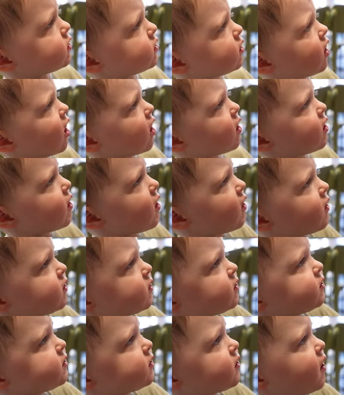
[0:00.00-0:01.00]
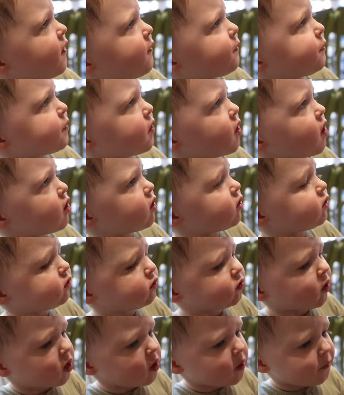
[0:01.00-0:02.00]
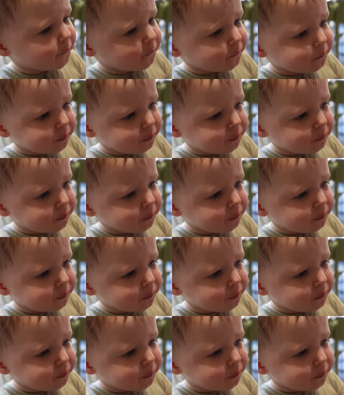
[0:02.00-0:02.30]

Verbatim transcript: How is it? So crispy.